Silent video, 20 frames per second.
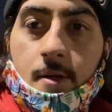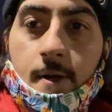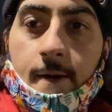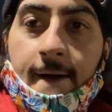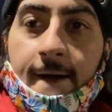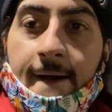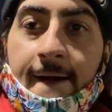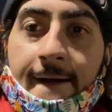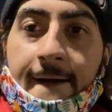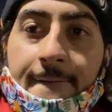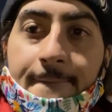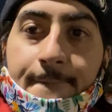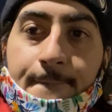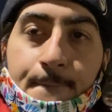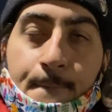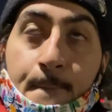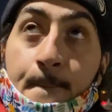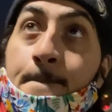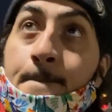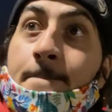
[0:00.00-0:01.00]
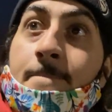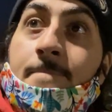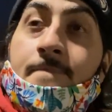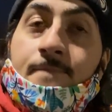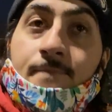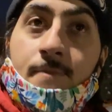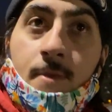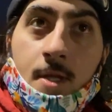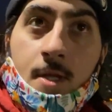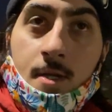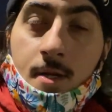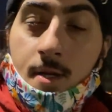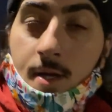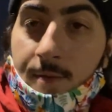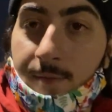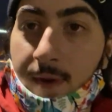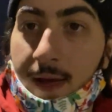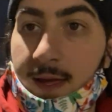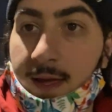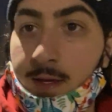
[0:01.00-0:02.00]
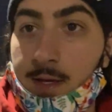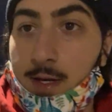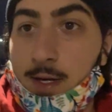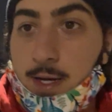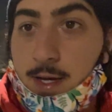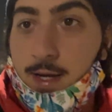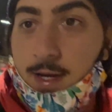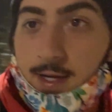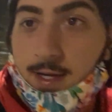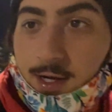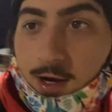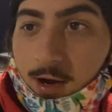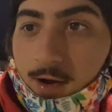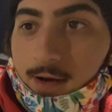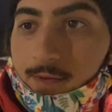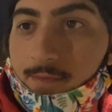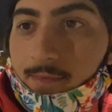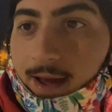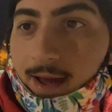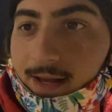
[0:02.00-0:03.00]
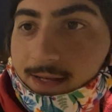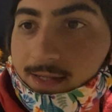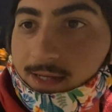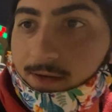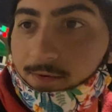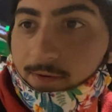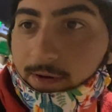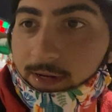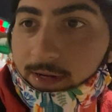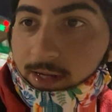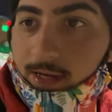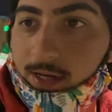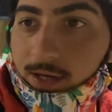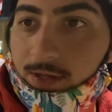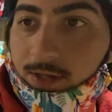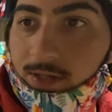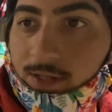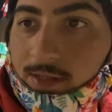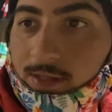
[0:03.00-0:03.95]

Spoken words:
All right, I'm at Garden Basket right now.